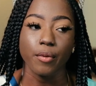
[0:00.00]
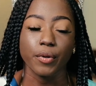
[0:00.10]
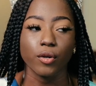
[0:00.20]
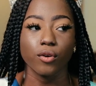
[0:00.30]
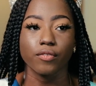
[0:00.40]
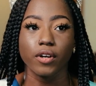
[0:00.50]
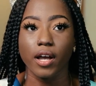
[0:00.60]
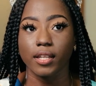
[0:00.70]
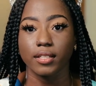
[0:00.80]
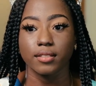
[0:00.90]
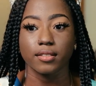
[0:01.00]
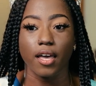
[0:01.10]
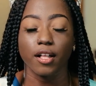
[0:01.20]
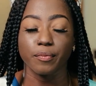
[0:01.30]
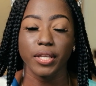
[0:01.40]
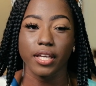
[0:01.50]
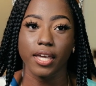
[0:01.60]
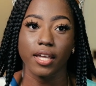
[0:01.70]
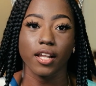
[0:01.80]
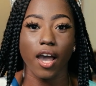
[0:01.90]
But overall, it's helped me to
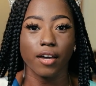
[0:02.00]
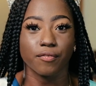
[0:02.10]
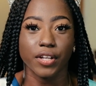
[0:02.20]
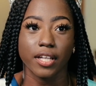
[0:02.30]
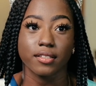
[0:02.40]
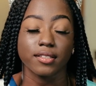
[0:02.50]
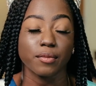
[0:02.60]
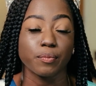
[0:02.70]
gain confidence.